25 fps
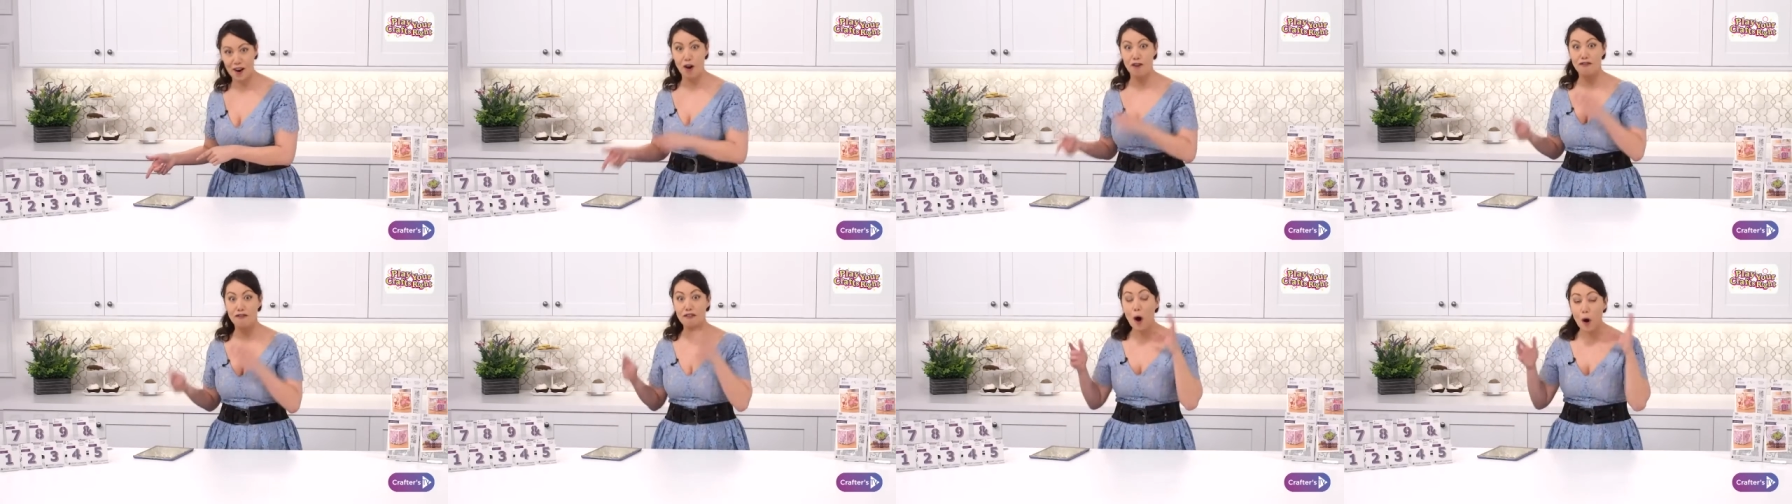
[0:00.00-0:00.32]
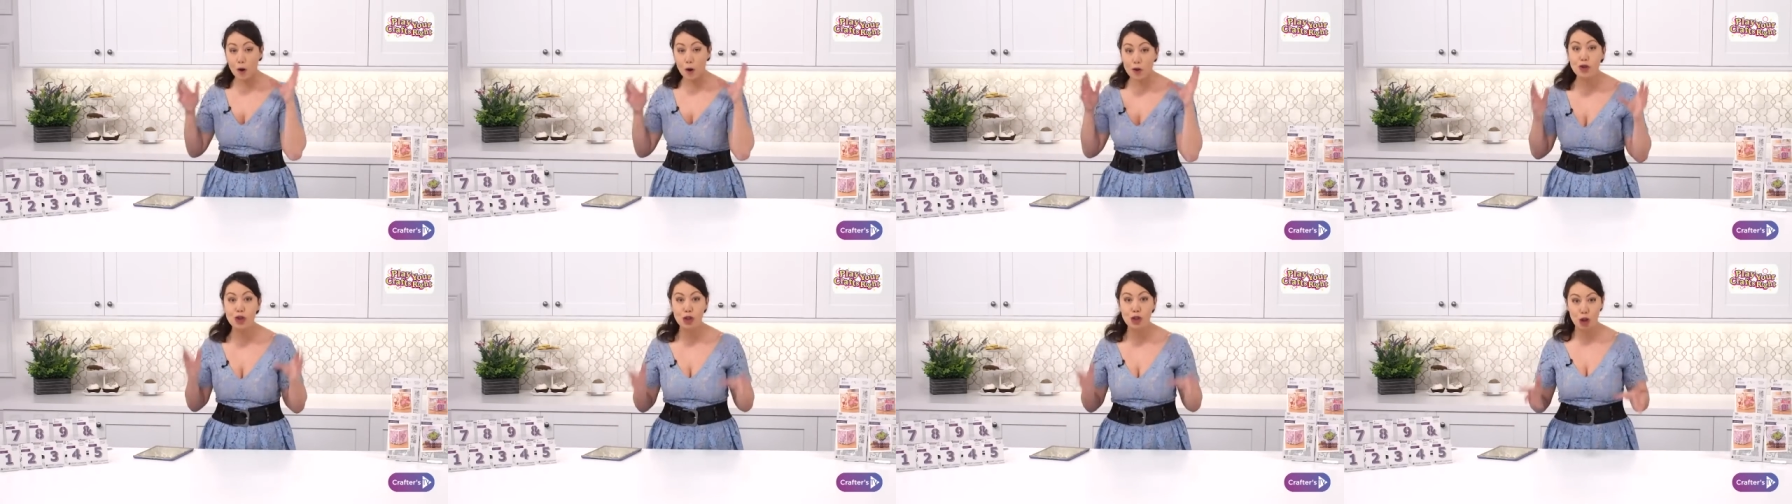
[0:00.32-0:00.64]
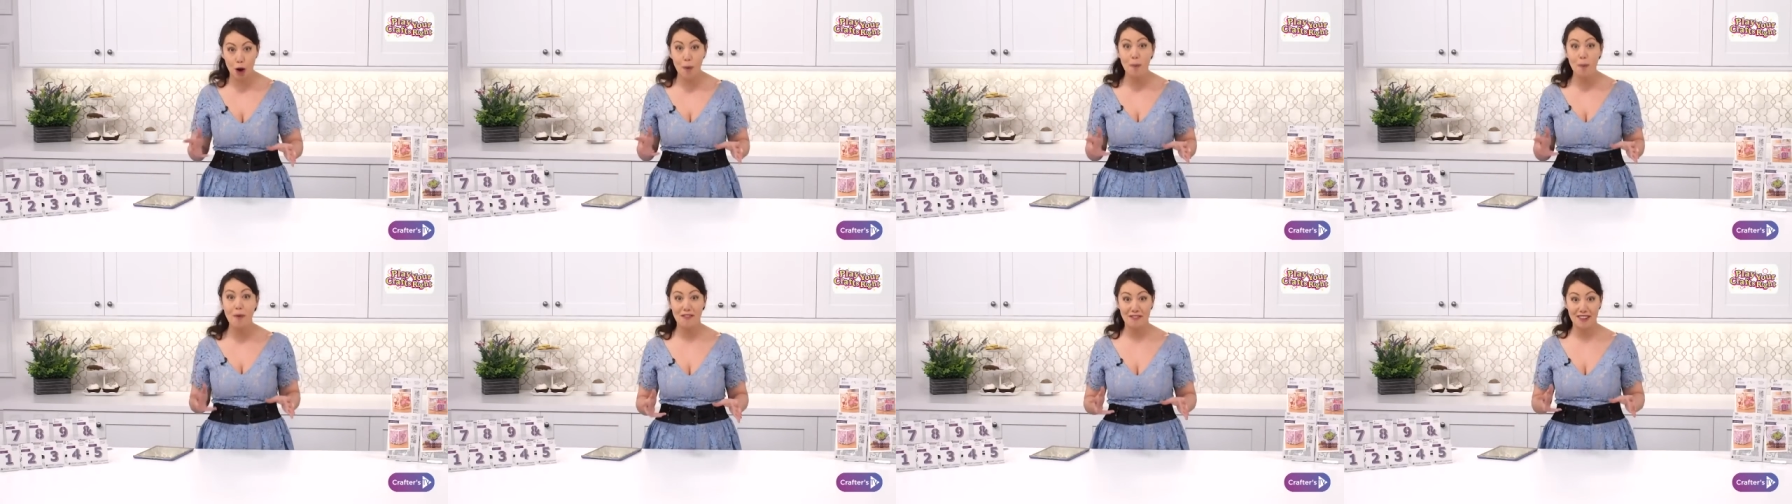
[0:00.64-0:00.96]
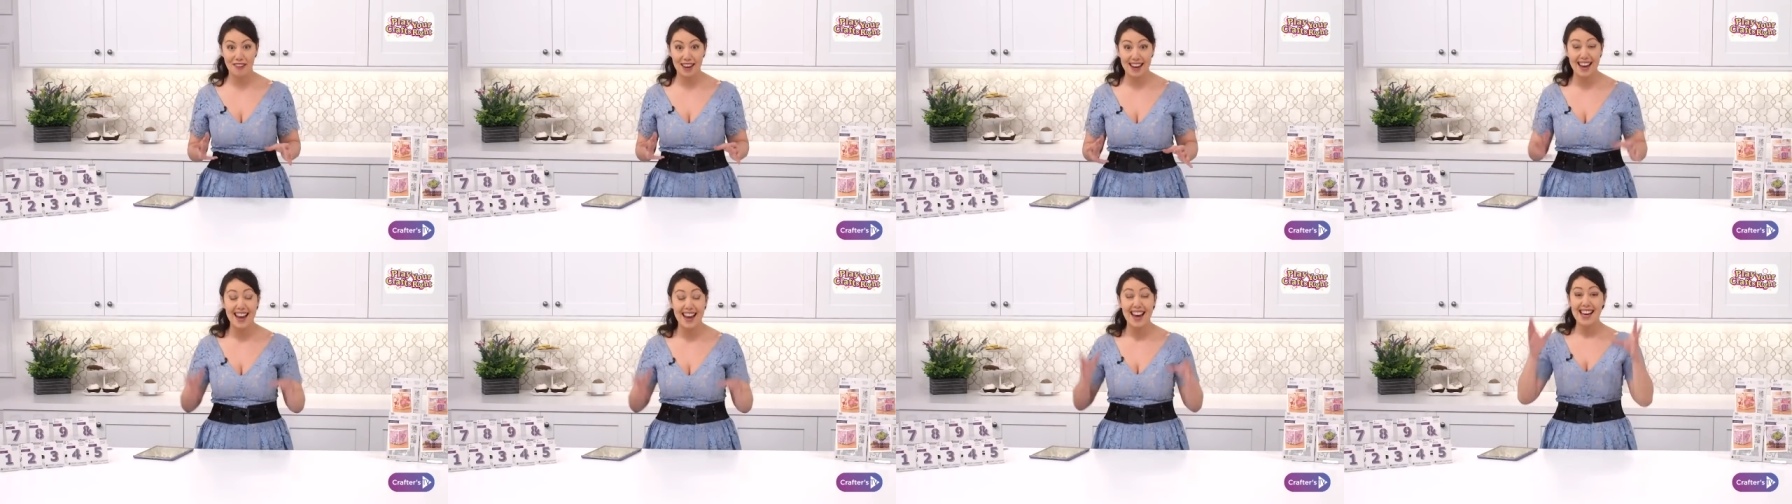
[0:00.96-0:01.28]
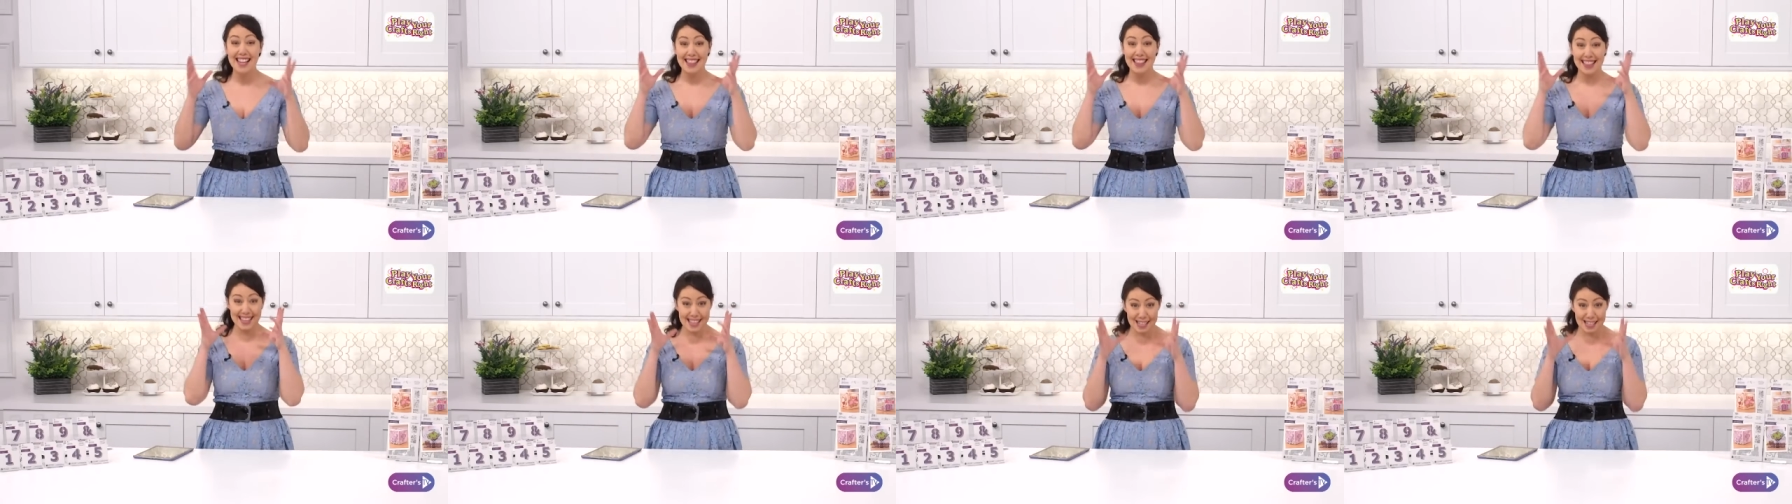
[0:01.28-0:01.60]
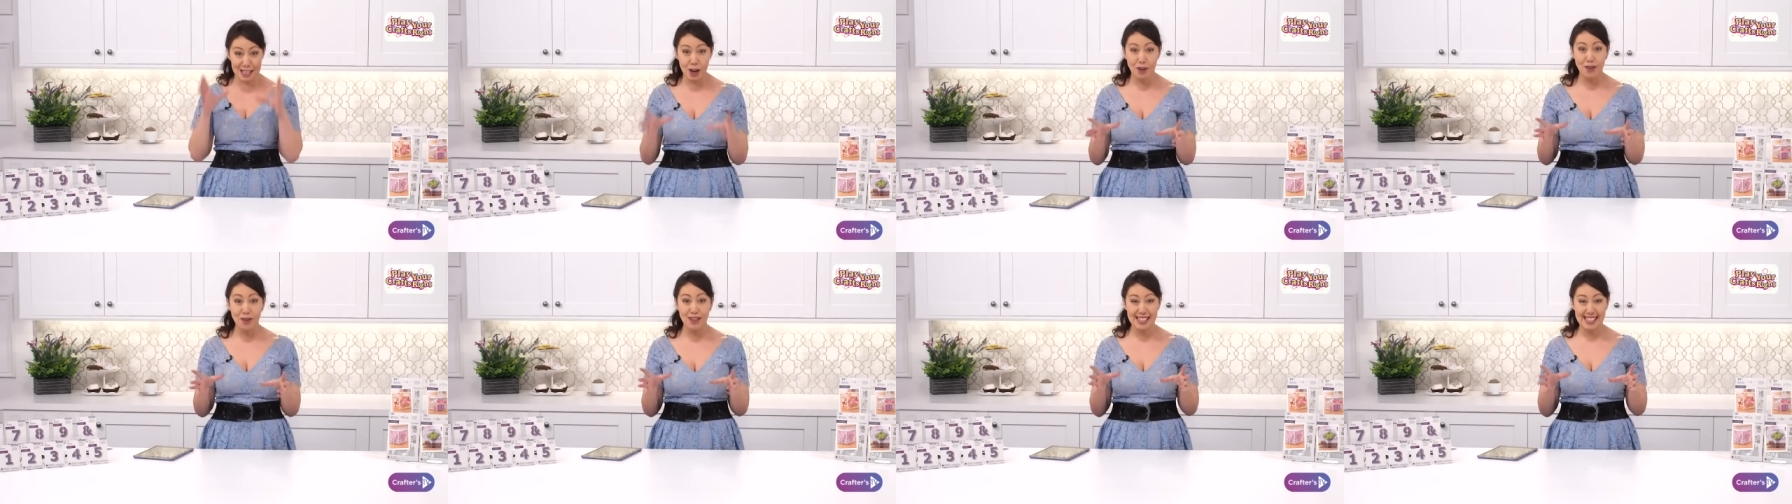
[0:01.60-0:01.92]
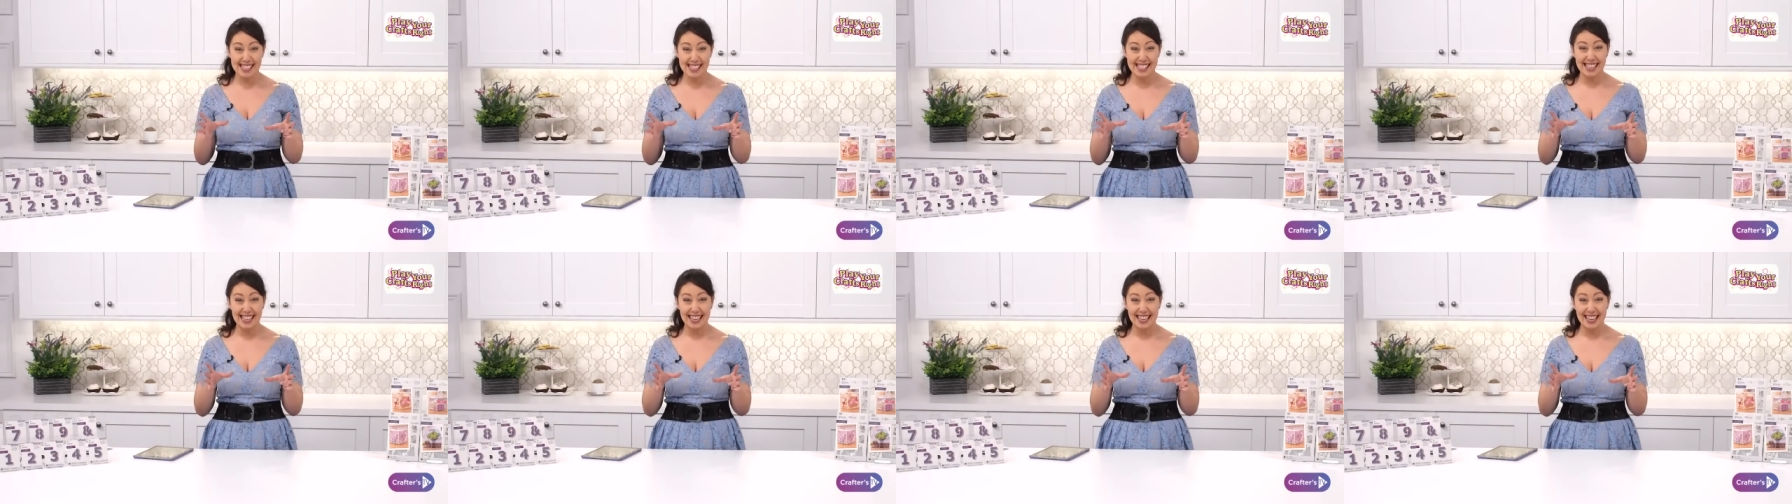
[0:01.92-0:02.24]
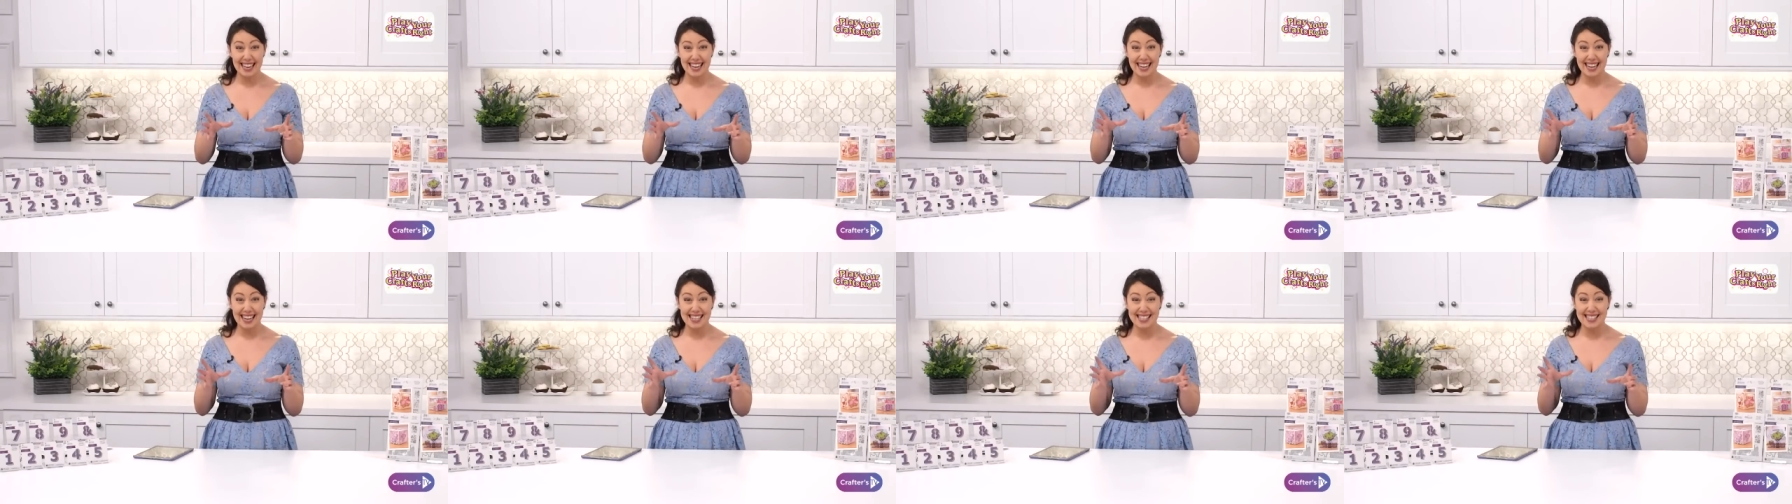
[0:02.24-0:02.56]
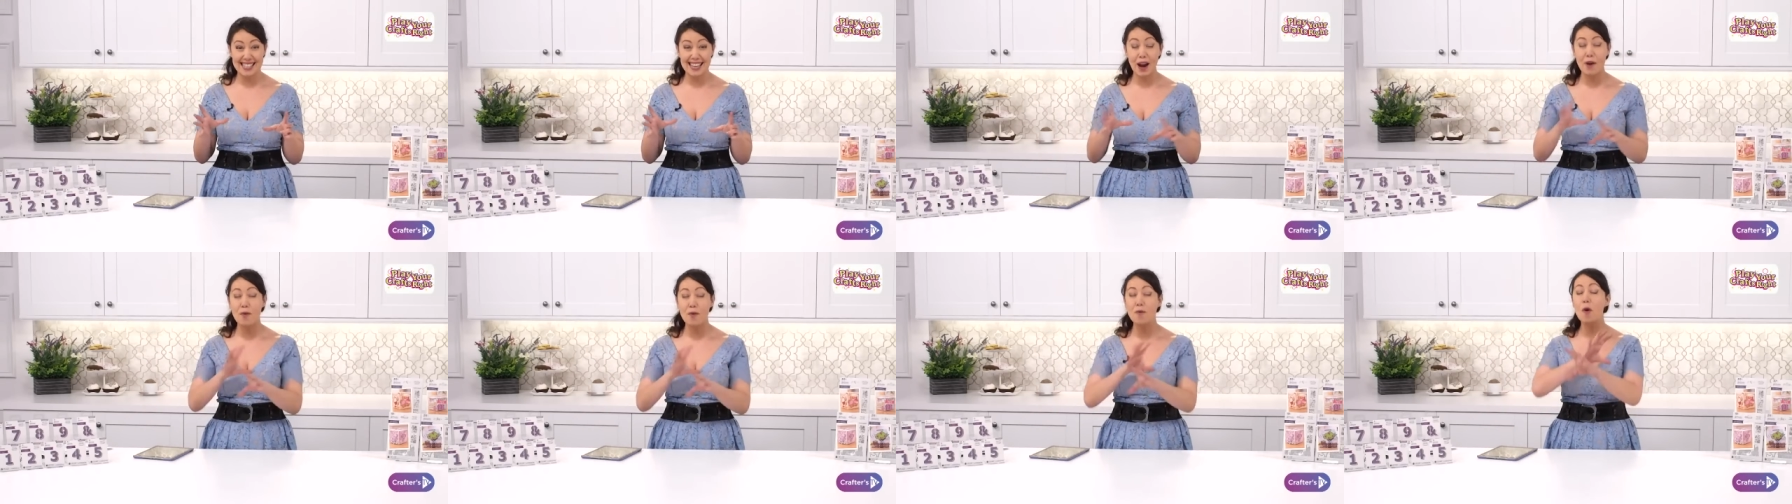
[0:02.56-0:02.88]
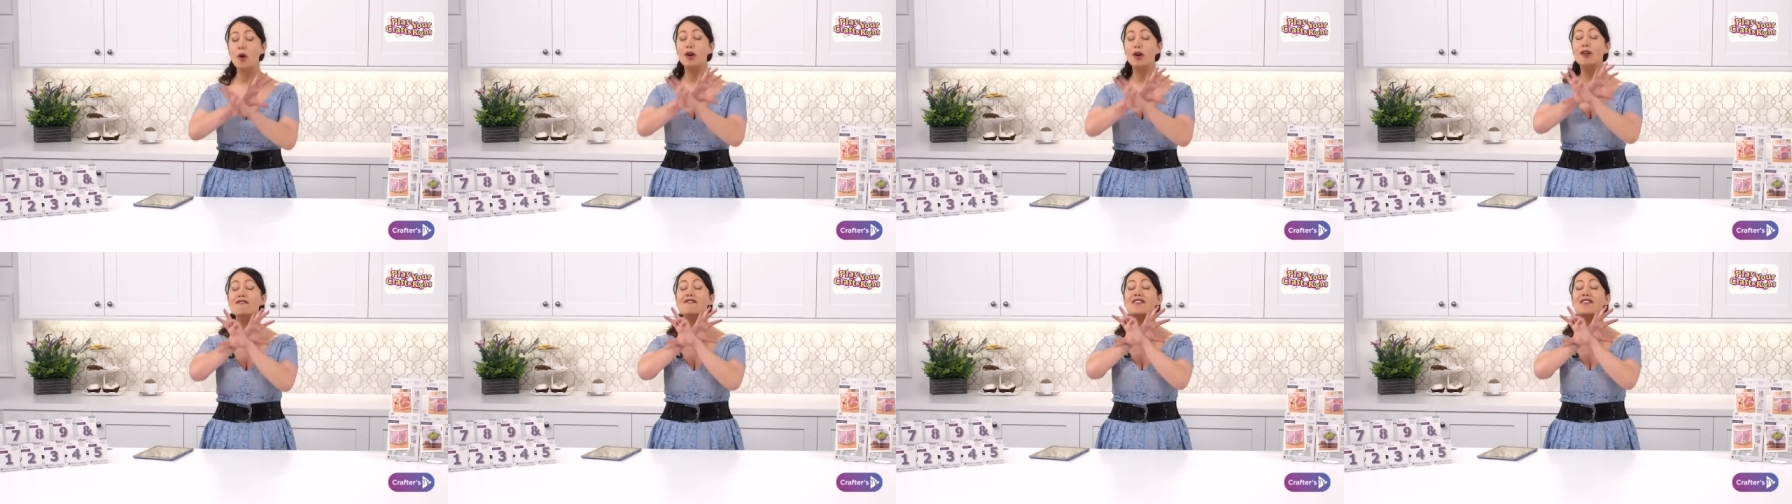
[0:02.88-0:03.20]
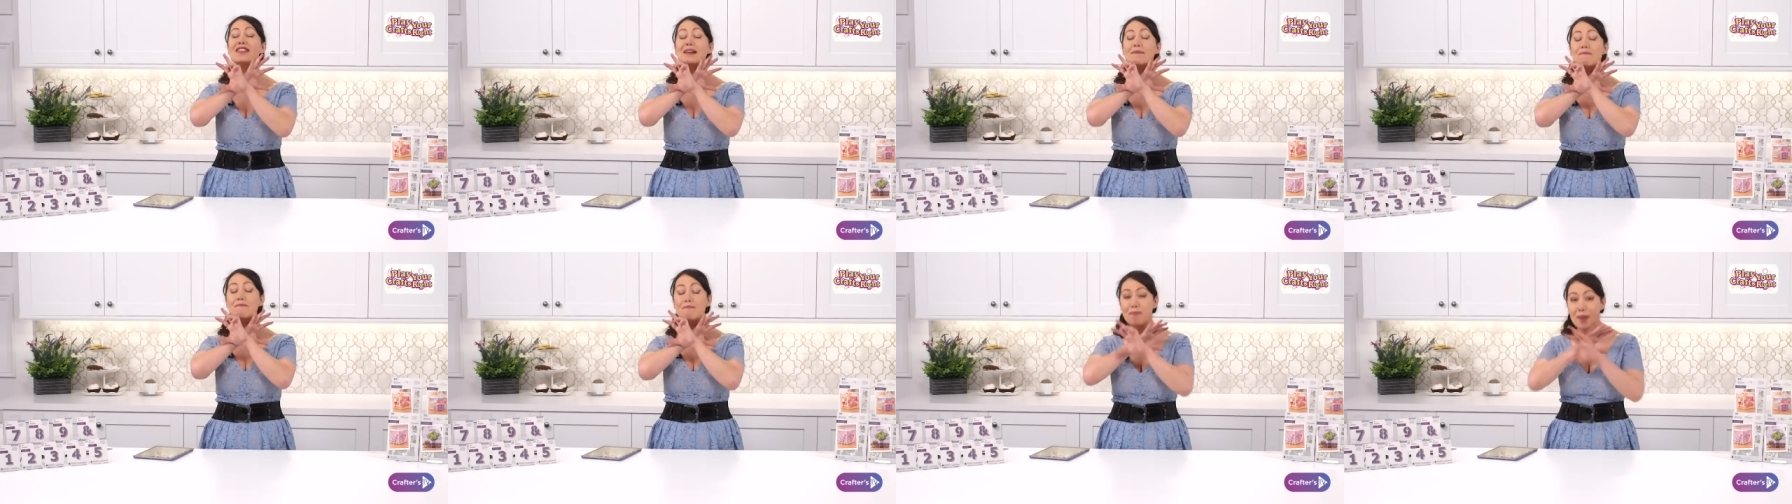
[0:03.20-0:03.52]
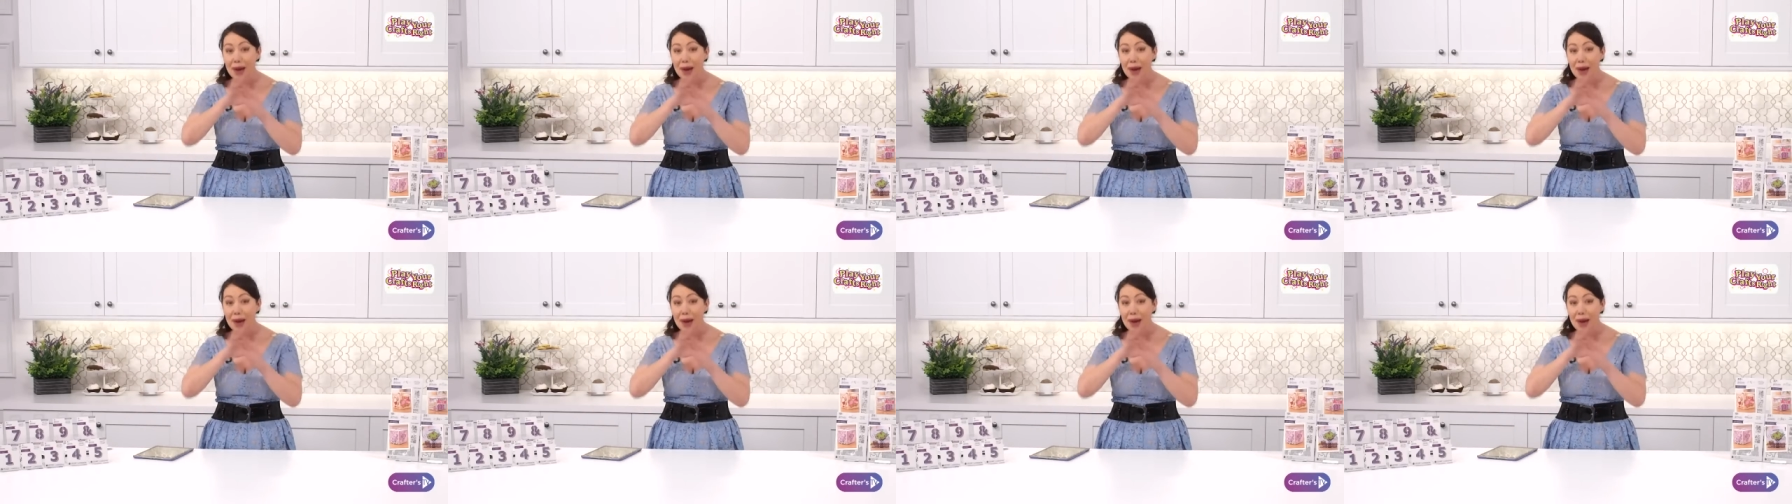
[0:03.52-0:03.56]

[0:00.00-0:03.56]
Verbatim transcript: off on top of it. This honestly is like one of the